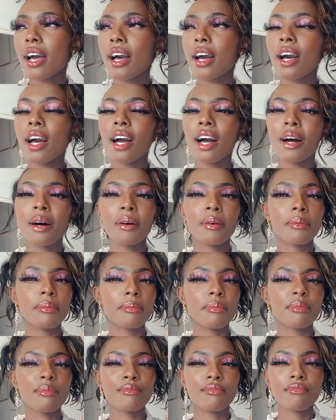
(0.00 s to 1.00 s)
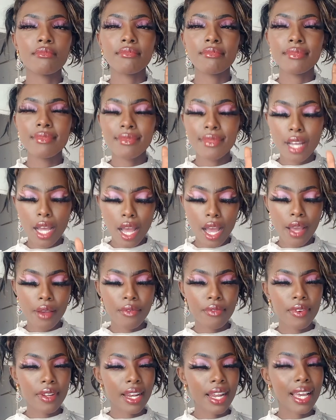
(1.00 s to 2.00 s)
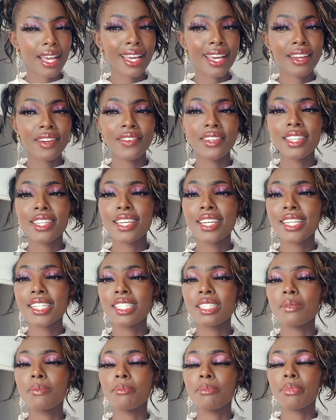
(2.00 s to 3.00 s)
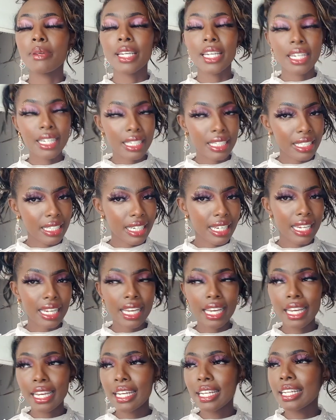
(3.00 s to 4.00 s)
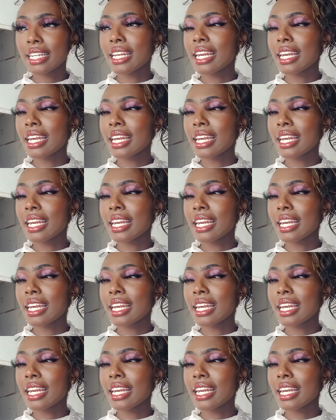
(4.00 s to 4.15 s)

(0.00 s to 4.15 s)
I feel like everything is being delayed.